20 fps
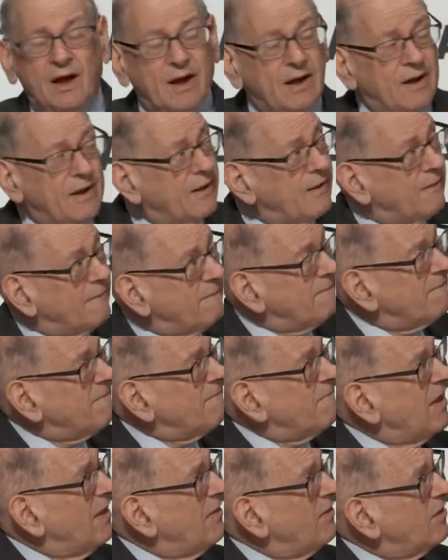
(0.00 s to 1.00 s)

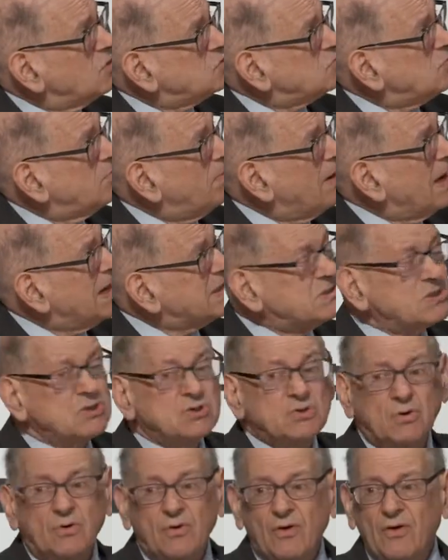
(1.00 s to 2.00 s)
And those
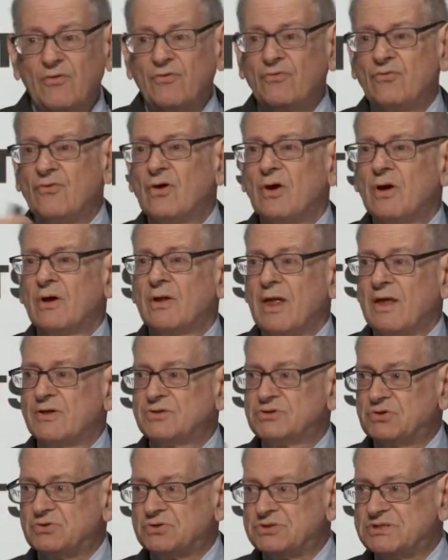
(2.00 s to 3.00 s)
repositories,
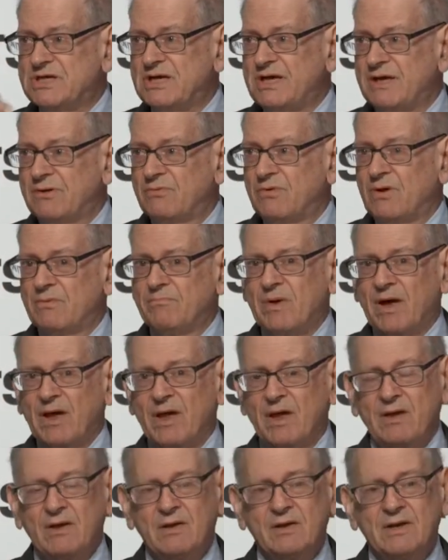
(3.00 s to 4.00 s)
as you'll see in
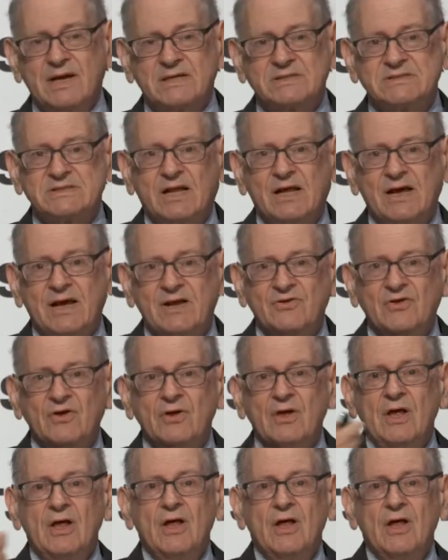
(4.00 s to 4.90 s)
my next slides,